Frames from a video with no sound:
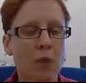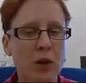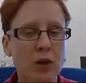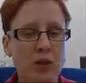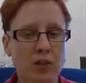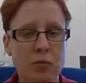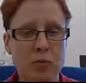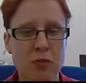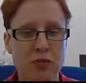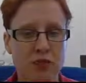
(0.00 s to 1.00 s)
whether that
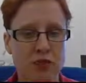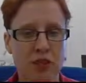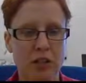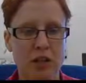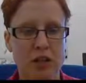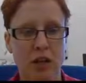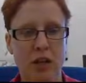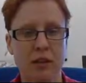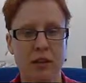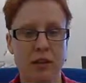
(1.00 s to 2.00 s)
specific thing
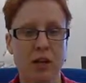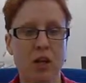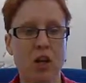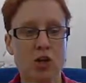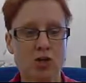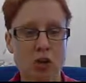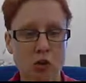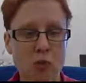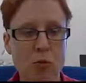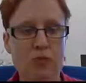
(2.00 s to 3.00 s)
did.
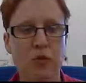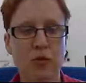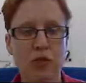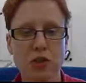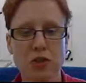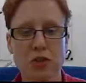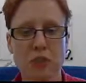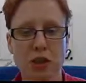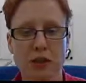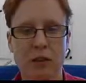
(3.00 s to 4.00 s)
So the research
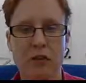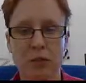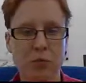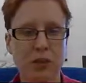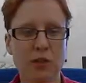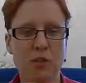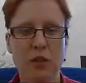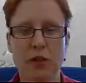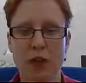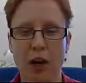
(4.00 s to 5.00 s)
objective could be to
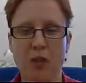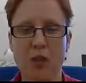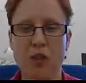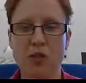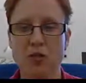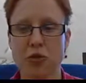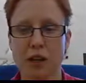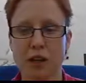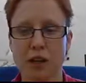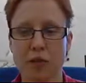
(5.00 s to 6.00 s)
make recommendations to
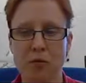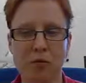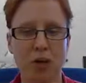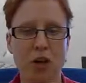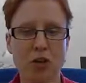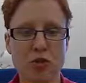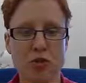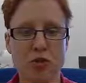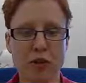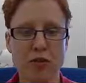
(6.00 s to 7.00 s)
an airline with regards
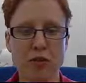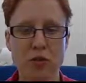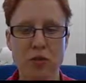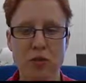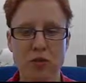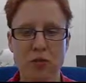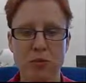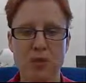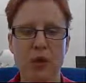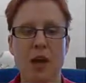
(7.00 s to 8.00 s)
to revenue
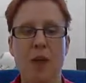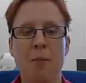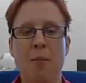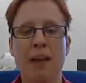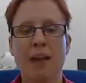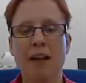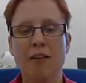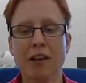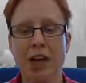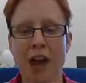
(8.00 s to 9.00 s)
improvement by
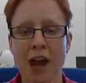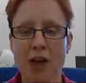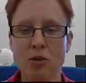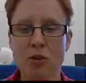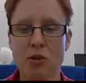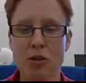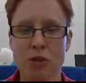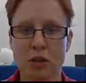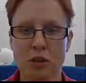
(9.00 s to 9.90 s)
carrying out